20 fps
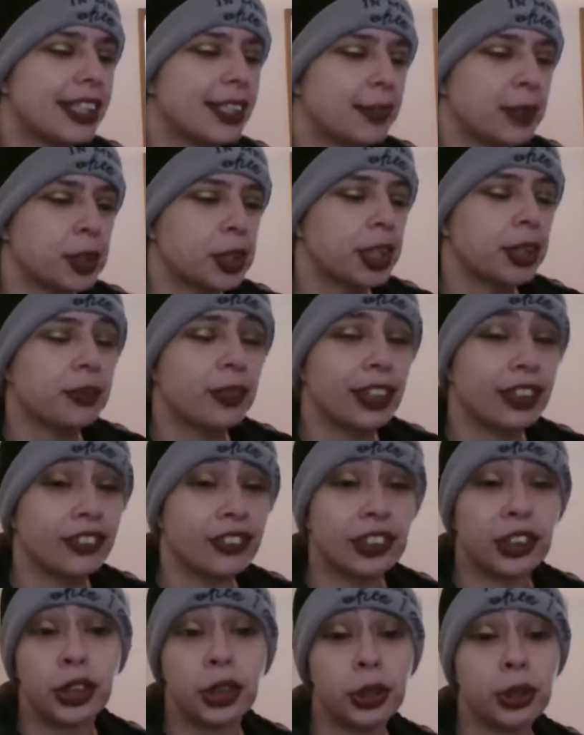especially when
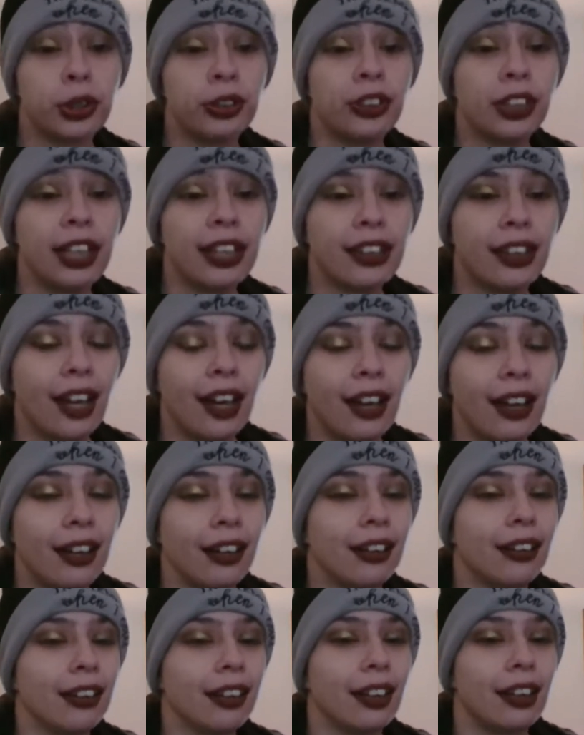they're digital like
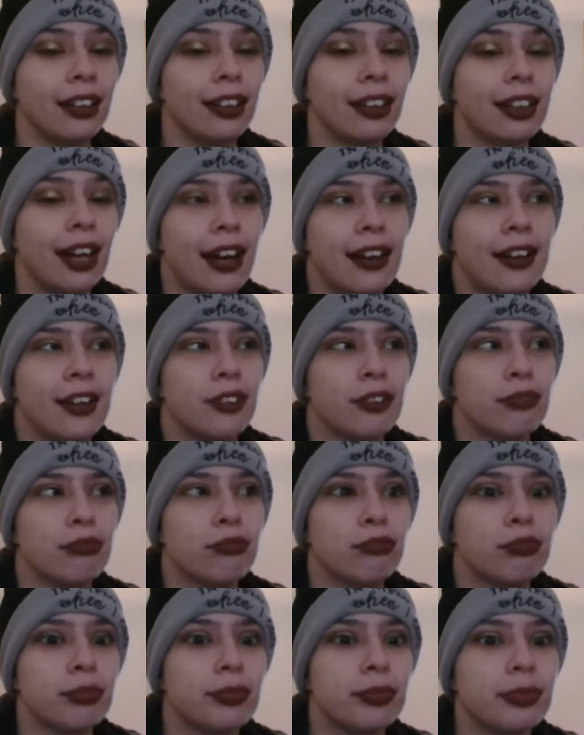that, like, I
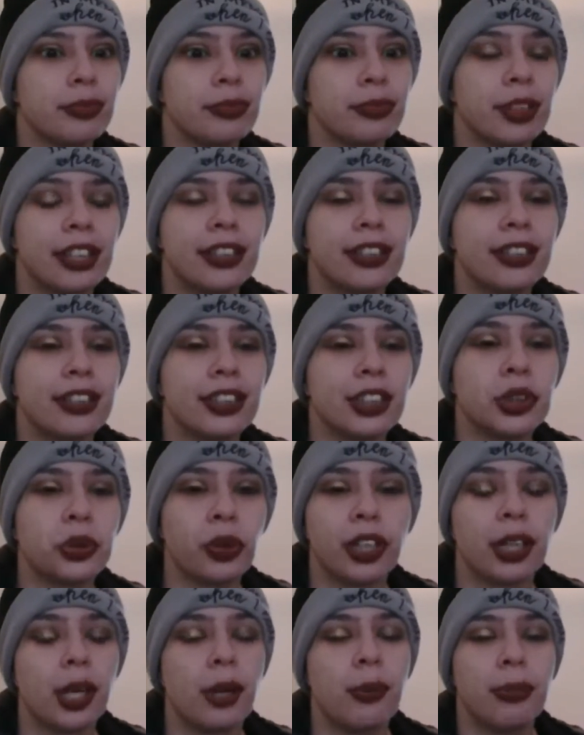don't need to
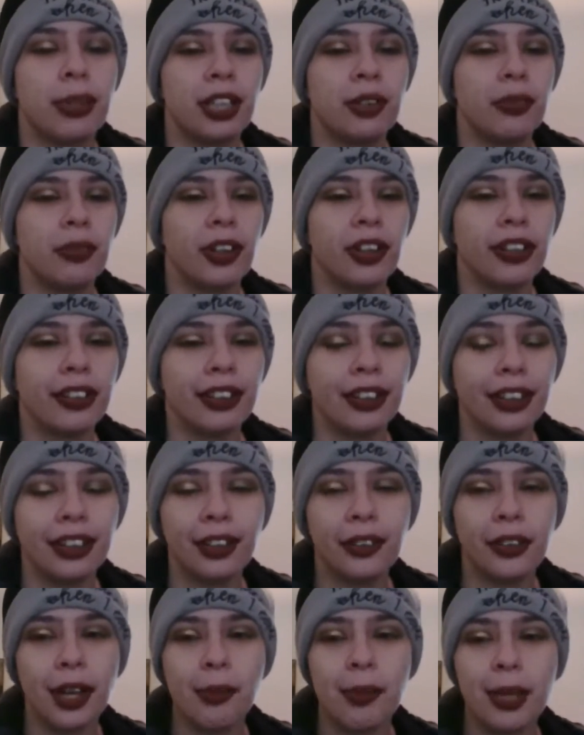store them anywhere,
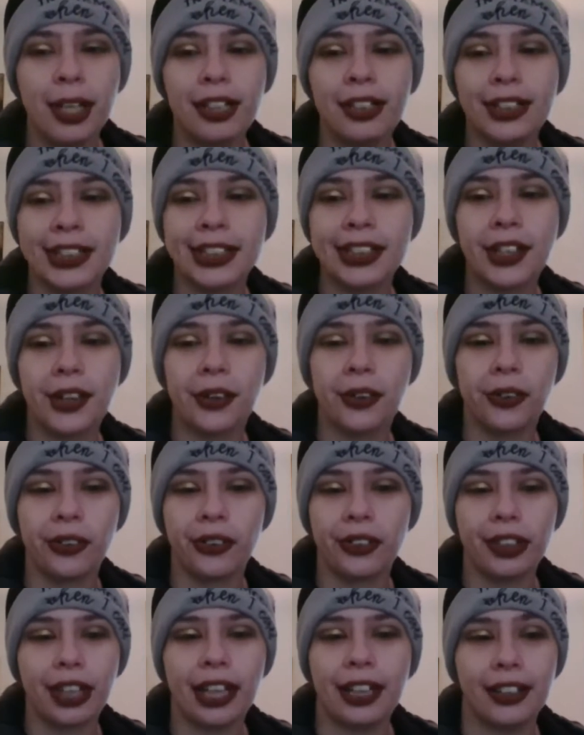you know what I mean?
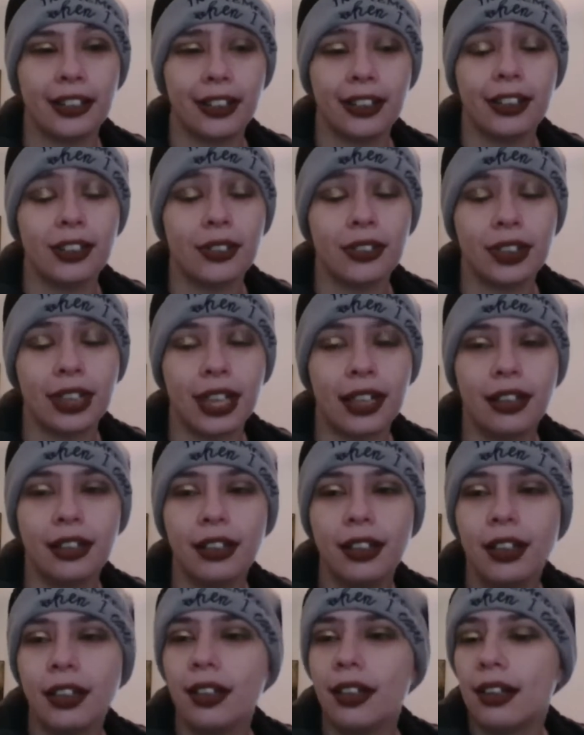So, I like doing
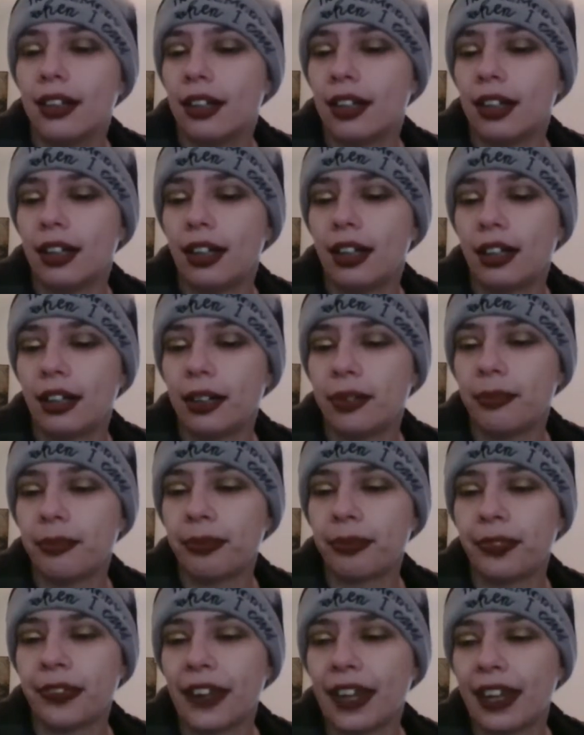that.
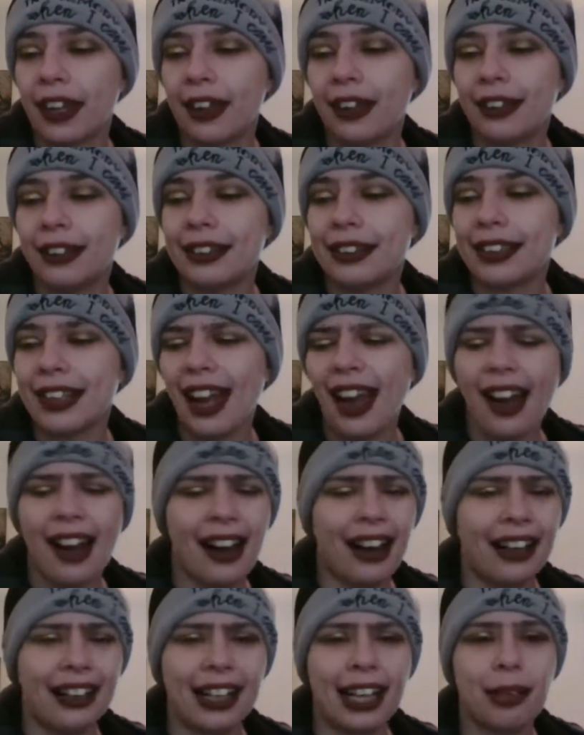And
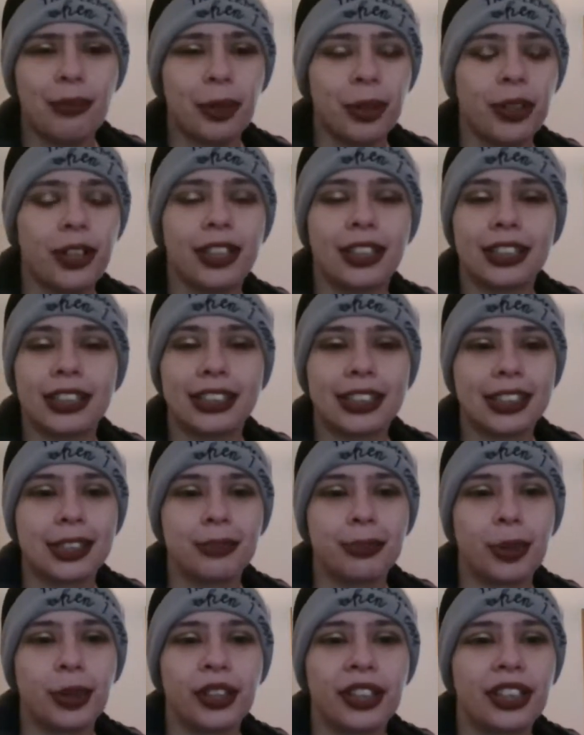yeah, I came across
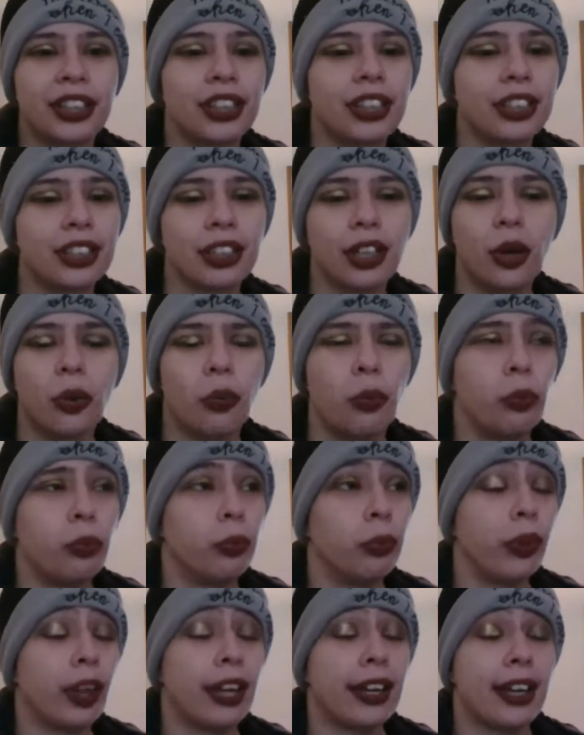this book,
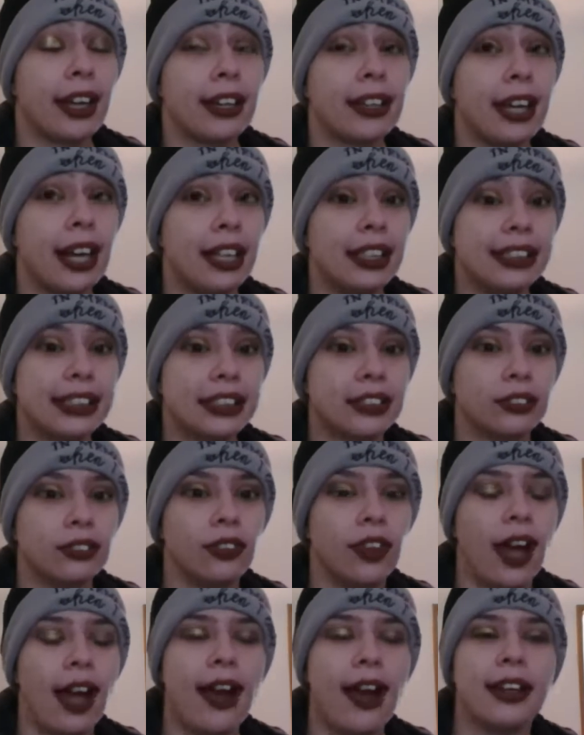oh, like, I guess
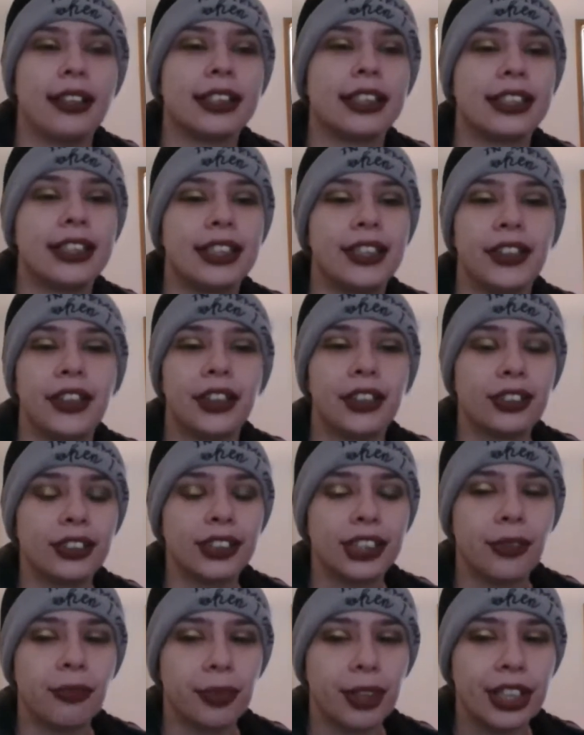last year
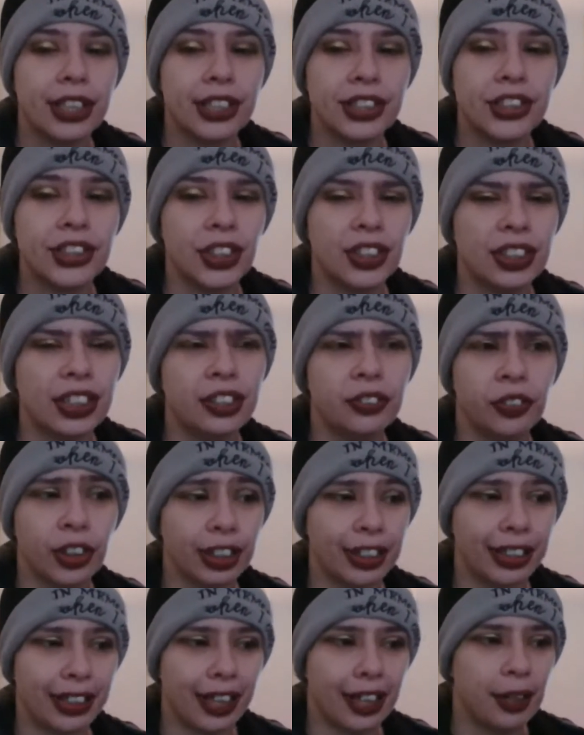or something, started
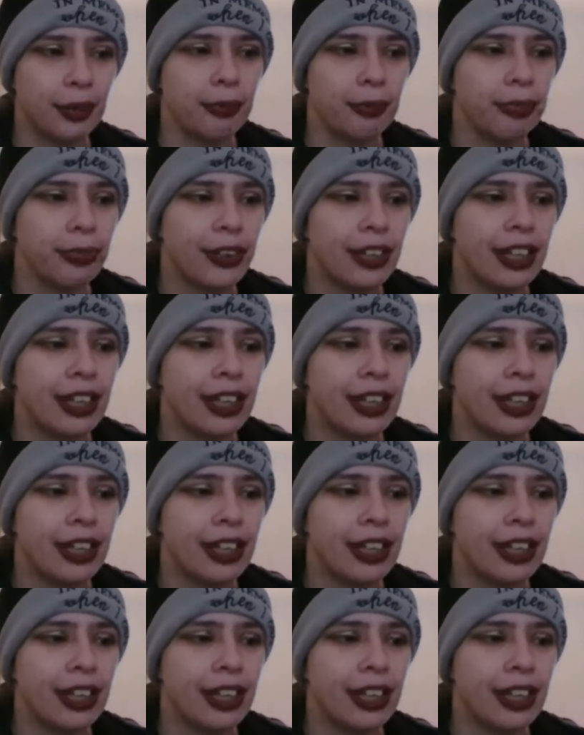reading it,